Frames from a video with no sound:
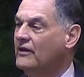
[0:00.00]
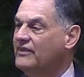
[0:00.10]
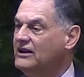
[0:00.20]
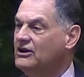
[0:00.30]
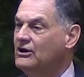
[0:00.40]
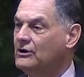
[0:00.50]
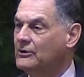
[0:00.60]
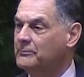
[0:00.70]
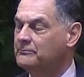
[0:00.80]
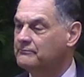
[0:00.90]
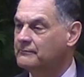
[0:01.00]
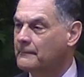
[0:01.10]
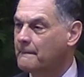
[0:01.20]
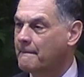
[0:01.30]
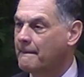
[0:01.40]
What they do?
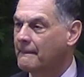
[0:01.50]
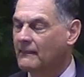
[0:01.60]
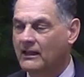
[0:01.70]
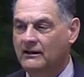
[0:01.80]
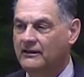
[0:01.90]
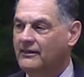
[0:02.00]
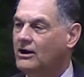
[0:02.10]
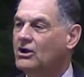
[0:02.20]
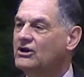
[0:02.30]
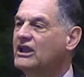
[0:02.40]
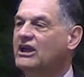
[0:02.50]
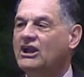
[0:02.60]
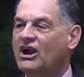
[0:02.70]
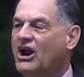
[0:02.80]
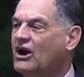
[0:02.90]
They're looking
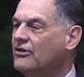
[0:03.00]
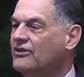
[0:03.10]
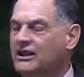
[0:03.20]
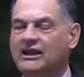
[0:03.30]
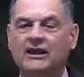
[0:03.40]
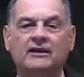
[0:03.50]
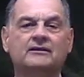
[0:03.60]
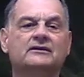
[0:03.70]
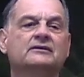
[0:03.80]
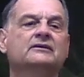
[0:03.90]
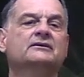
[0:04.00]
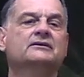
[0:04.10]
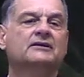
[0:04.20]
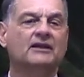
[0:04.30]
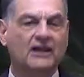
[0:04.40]
at earthly
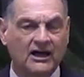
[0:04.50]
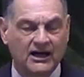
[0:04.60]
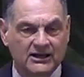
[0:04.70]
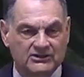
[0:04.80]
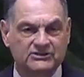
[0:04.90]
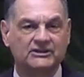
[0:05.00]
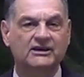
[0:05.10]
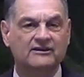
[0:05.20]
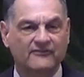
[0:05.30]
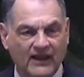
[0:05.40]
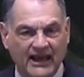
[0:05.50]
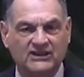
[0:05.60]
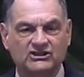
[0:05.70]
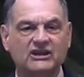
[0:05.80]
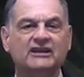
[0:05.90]
lust,
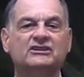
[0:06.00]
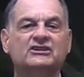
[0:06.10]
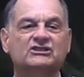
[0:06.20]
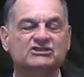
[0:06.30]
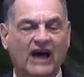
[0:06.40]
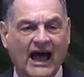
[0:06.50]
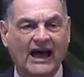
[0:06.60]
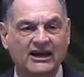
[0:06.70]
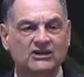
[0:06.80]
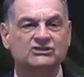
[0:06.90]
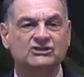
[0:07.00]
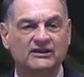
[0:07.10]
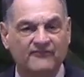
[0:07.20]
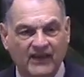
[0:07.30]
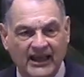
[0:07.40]
fleshly desires,
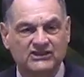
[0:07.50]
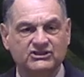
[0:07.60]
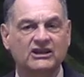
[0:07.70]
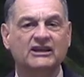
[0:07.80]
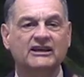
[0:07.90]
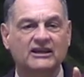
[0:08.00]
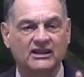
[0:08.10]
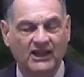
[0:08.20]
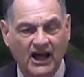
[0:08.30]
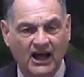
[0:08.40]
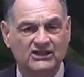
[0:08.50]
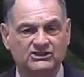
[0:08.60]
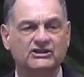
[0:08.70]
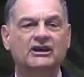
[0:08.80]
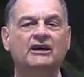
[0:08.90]
fleshly
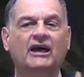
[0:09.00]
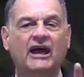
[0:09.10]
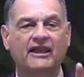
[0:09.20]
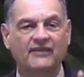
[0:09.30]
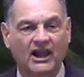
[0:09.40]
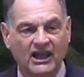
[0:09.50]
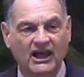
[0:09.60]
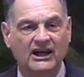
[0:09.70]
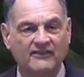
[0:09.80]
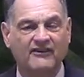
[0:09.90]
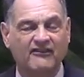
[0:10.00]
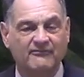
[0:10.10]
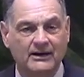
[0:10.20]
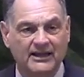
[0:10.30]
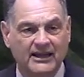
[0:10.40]
lust, and the love
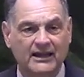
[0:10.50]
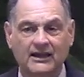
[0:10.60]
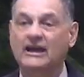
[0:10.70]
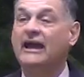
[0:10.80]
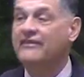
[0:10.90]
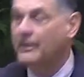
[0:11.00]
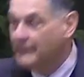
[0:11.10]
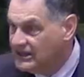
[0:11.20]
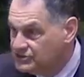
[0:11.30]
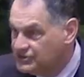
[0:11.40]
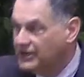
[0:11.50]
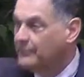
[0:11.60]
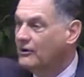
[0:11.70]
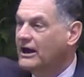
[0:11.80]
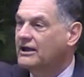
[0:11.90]
of money, and they made
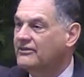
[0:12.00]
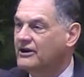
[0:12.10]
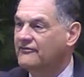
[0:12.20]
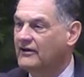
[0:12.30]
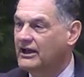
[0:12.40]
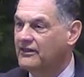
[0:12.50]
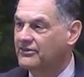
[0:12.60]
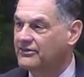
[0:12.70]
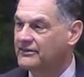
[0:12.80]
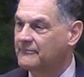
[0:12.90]
shipwreck of their faith.